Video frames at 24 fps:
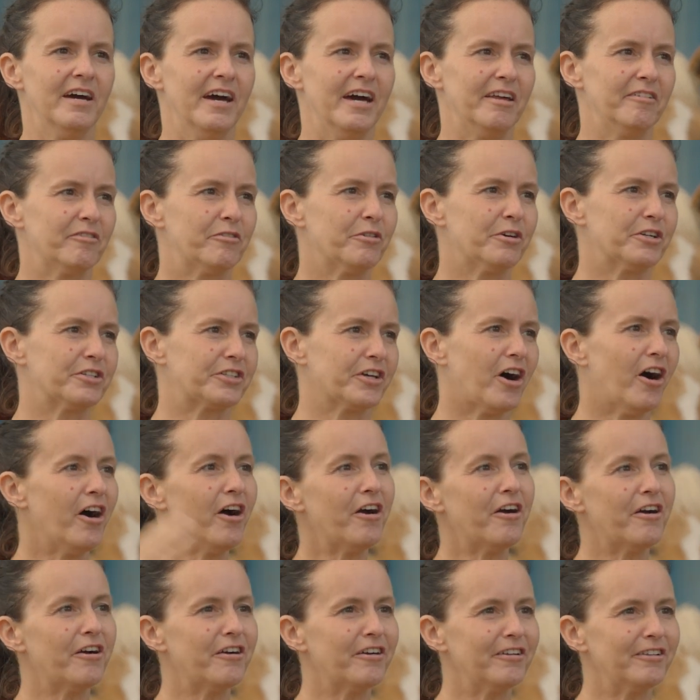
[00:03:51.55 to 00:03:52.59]
And of course,
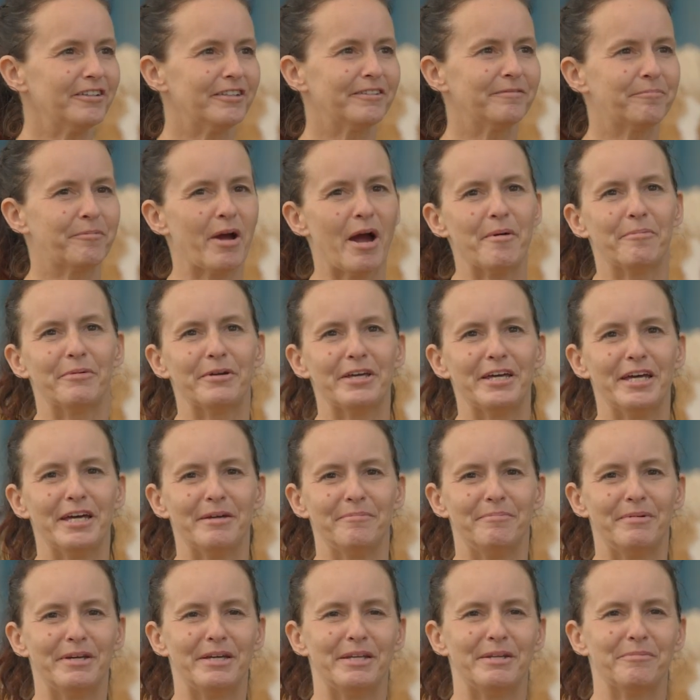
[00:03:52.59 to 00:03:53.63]
our property
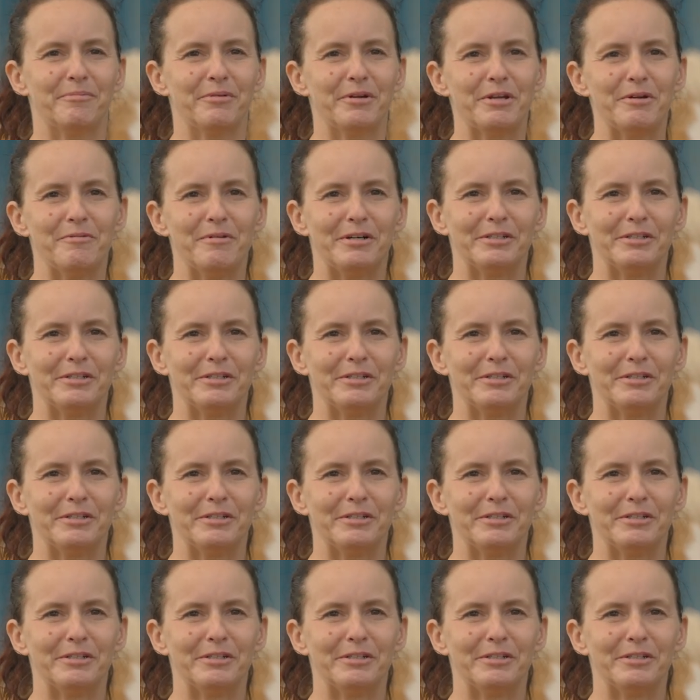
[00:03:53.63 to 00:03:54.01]
had been pretty